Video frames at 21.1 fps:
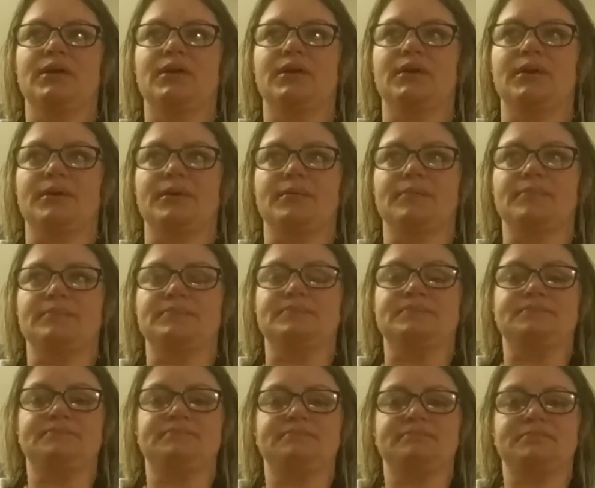
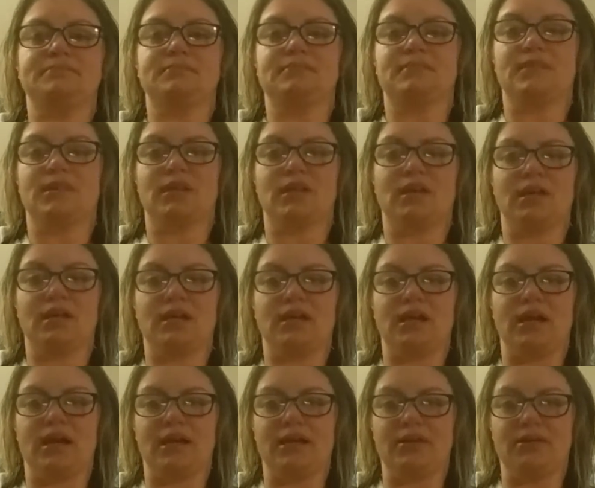
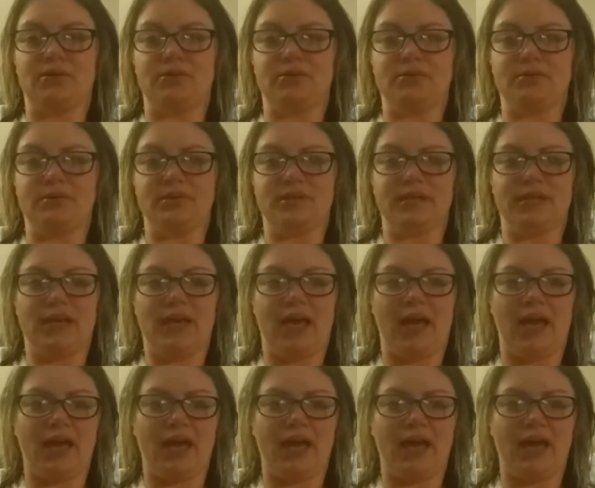I don't really